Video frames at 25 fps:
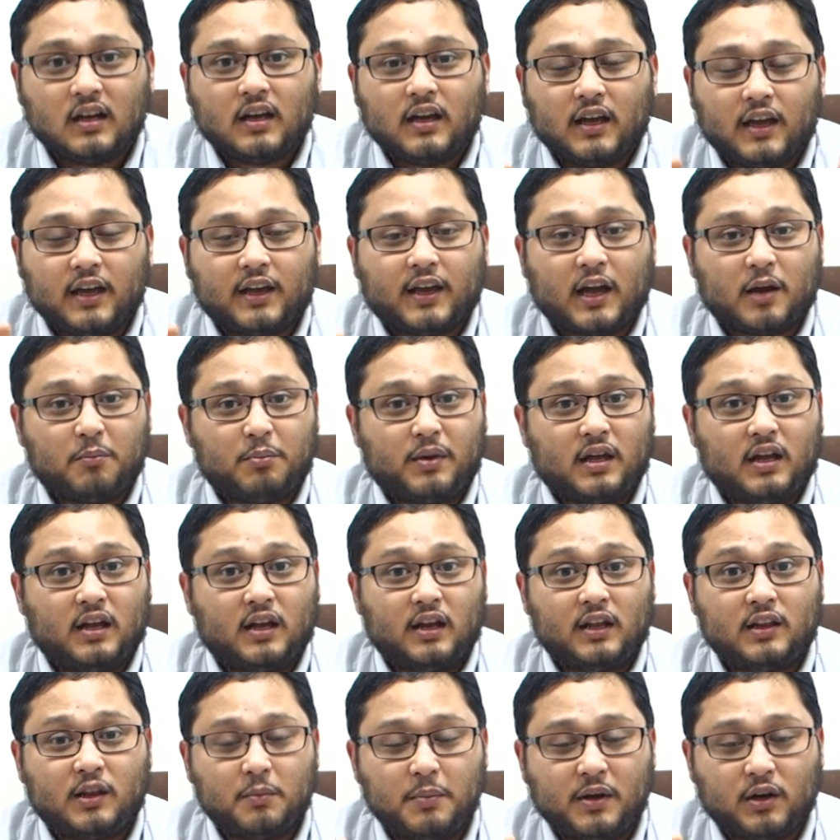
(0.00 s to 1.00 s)
it can be a
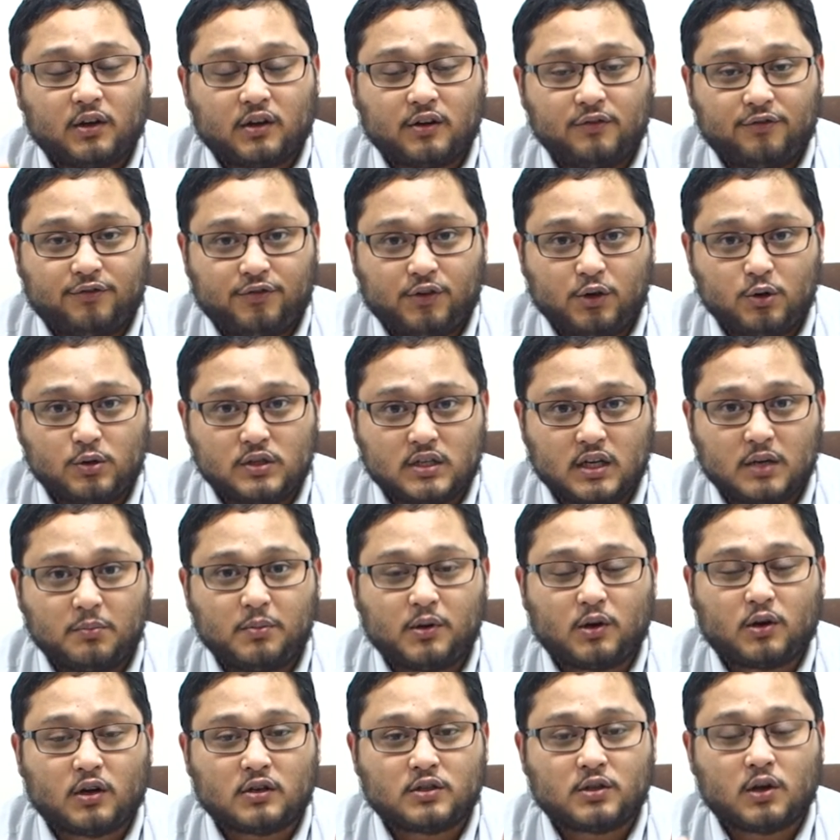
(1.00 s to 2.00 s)
little bit confusing
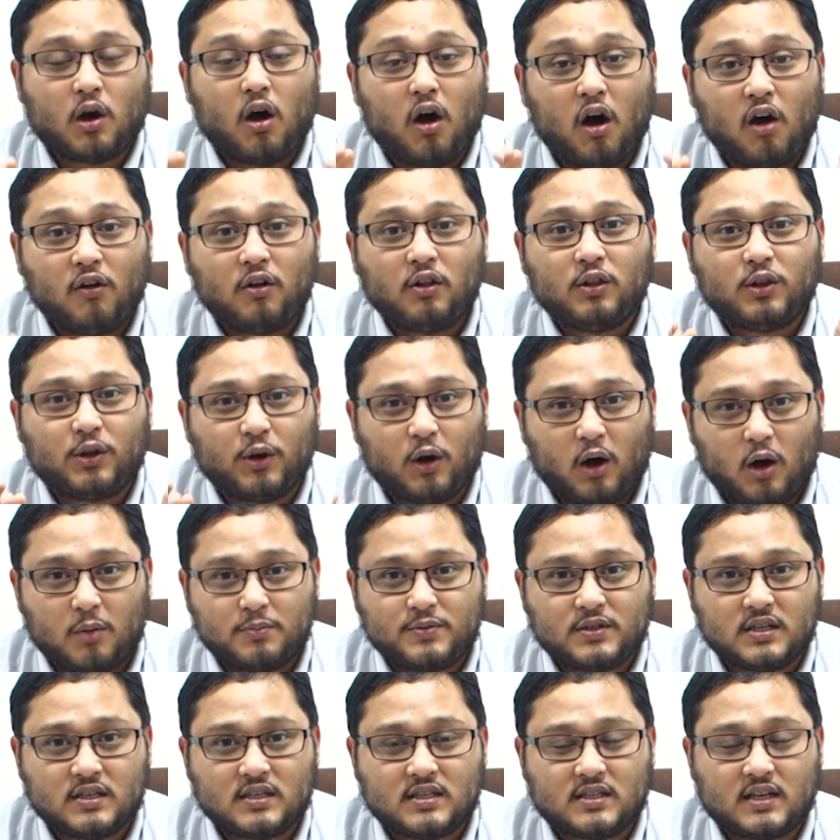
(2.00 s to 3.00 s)
because all the
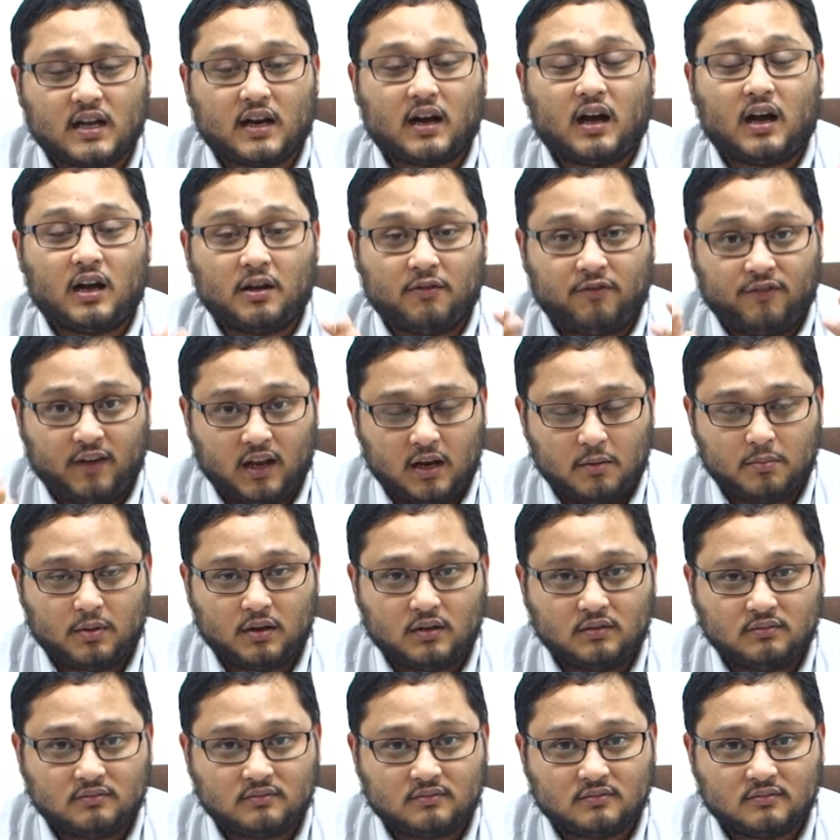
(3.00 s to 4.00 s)
options that are
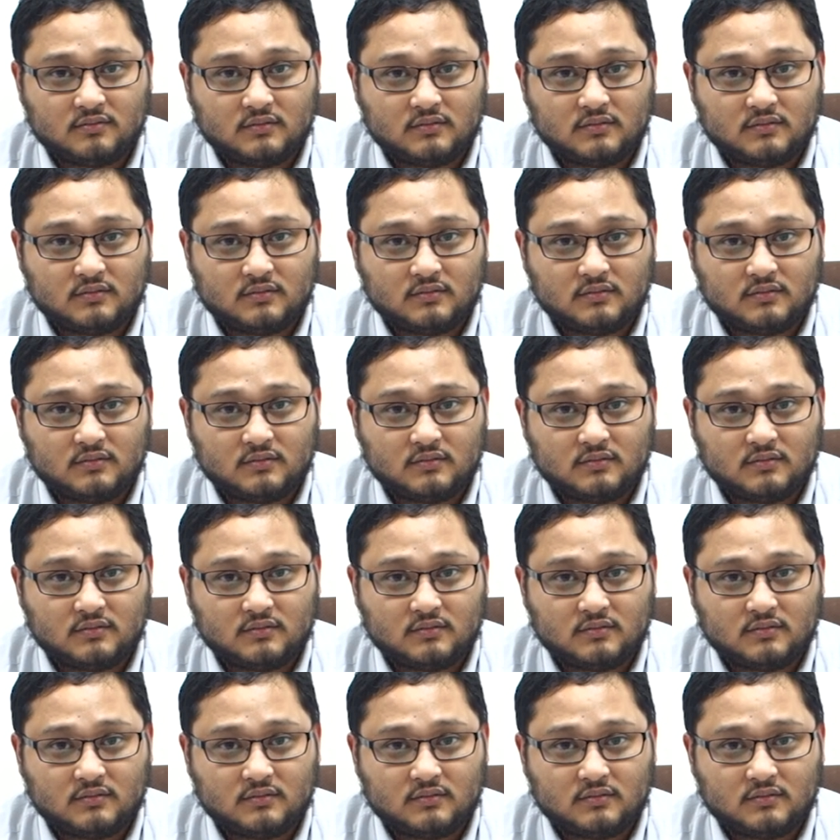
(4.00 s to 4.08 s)
available,